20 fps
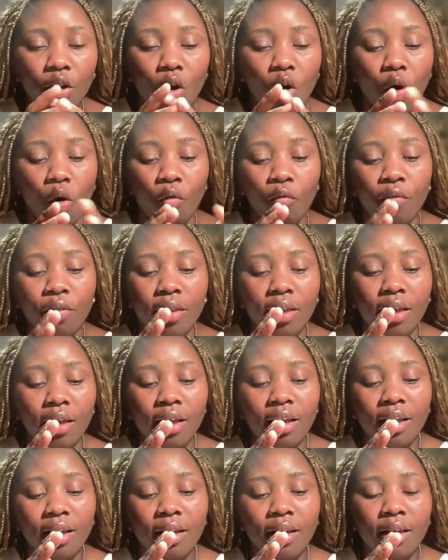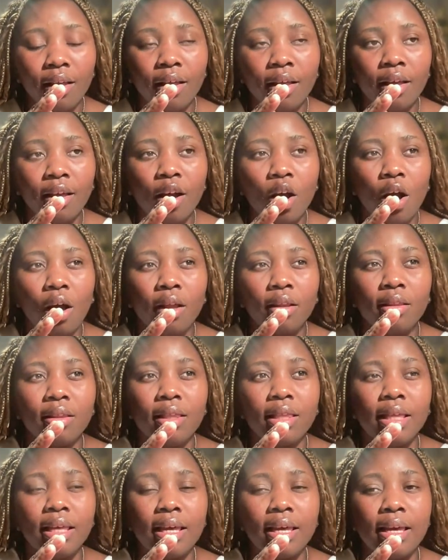of
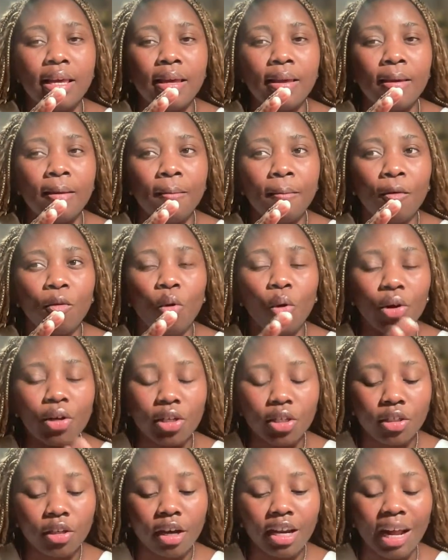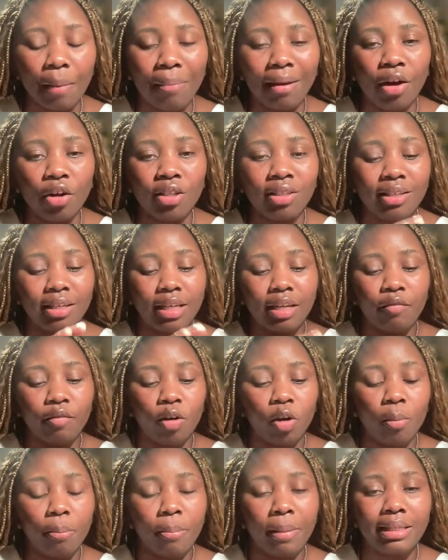the concern about the
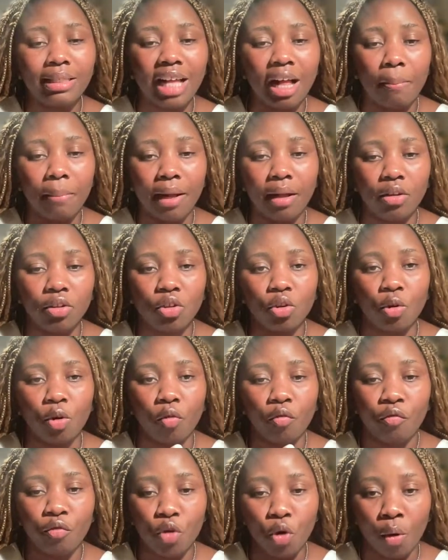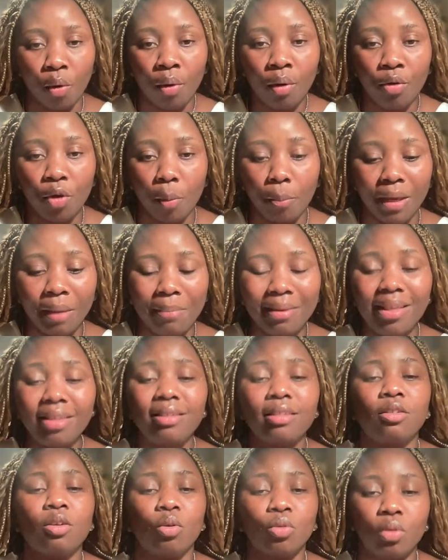developmental milestone of your baby.
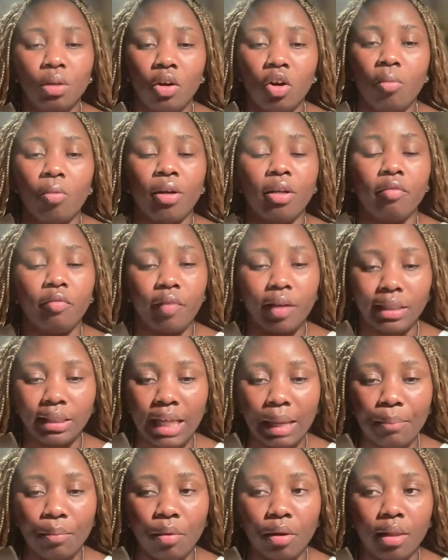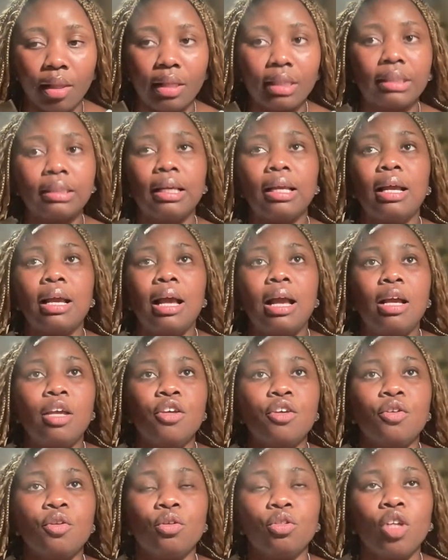This is also common in first time mothers.
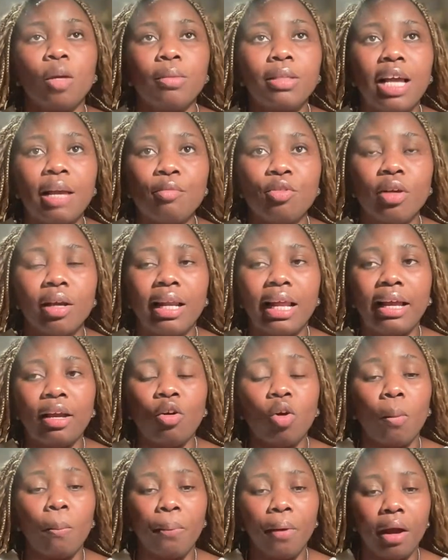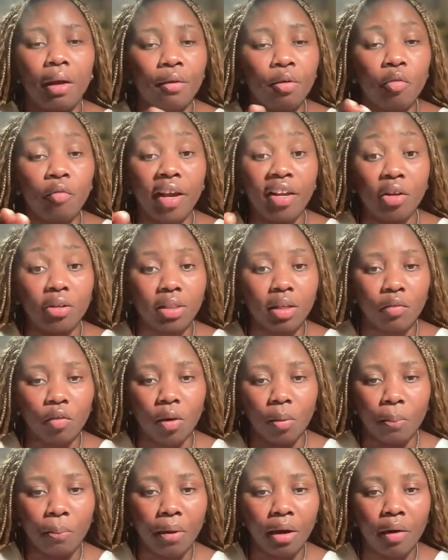Sometimes you're like you find yourself
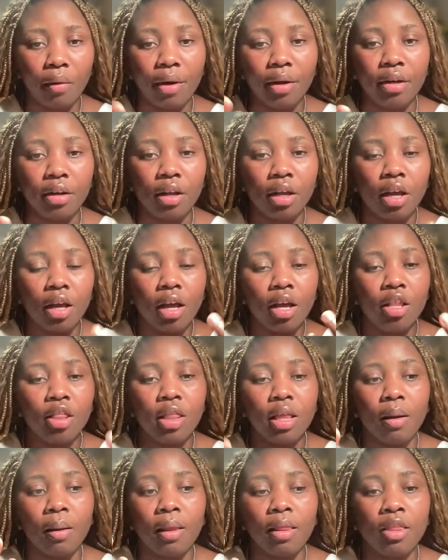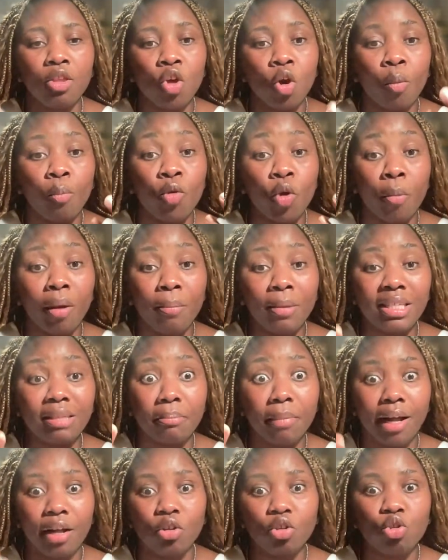comparing your
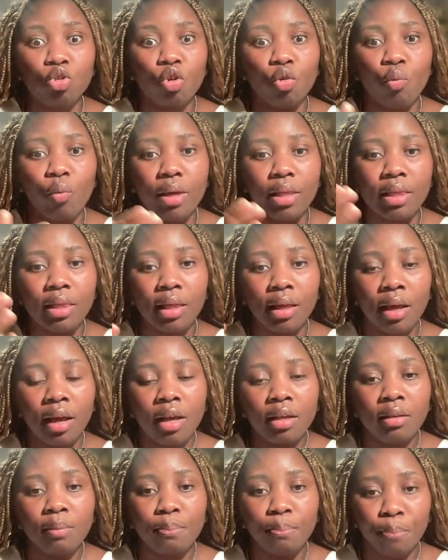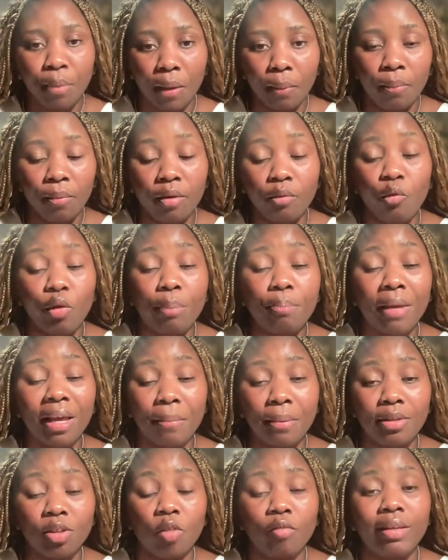baby's milestone with with
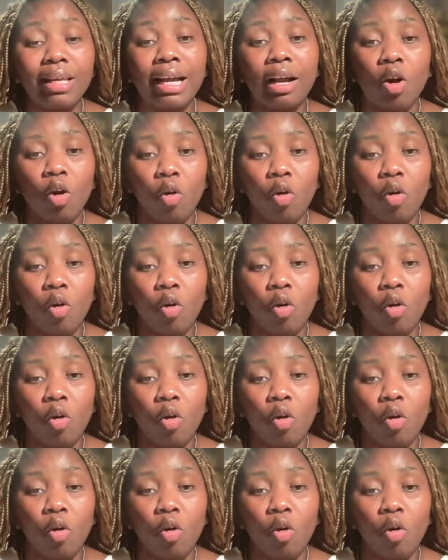babies of